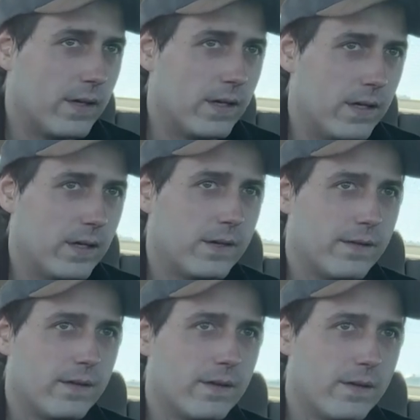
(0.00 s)
Uh,
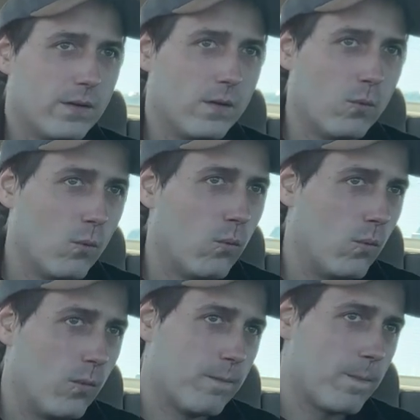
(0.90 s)
uh,
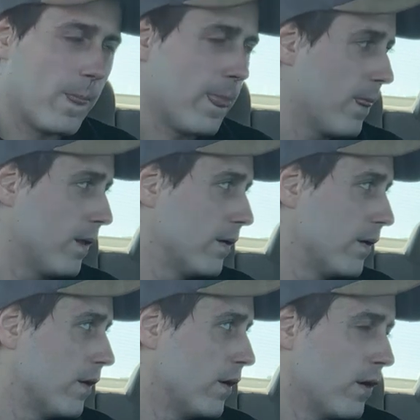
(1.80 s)
these things are red.
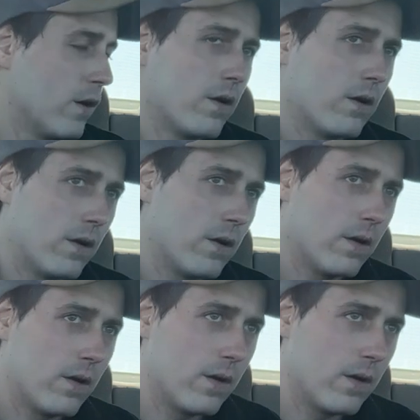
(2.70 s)
Uh, no,
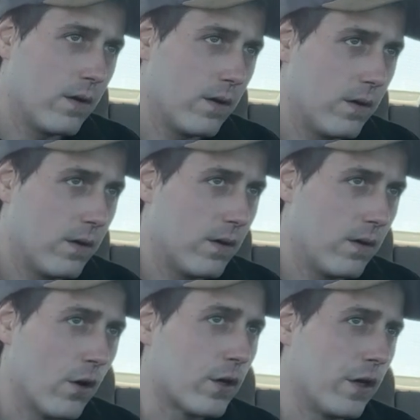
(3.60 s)
I know what you're
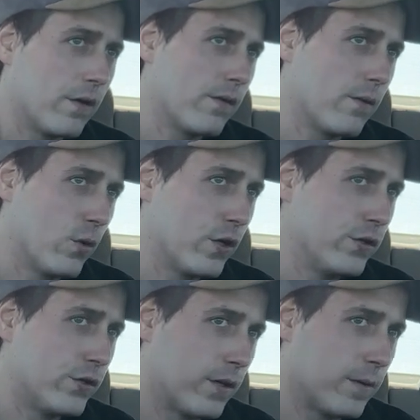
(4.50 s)
talking okay. about. What are
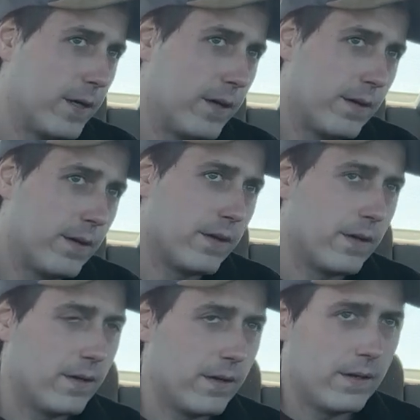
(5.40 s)
yeah. you talking
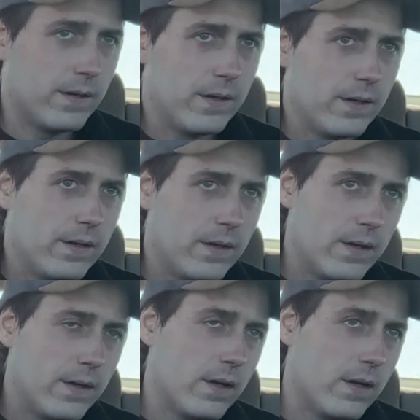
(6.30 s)
about? And they're
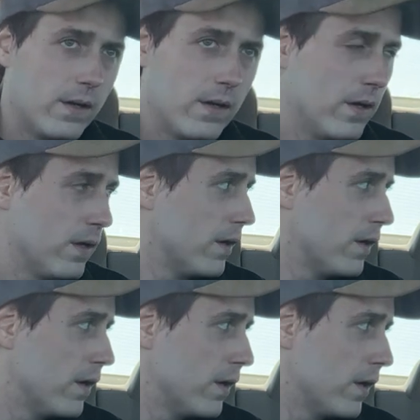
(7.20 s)
yellow beads or
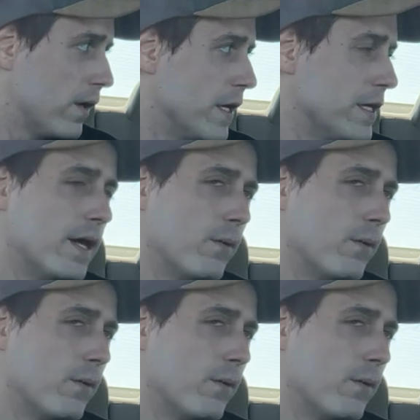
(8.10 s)
something. Yeah.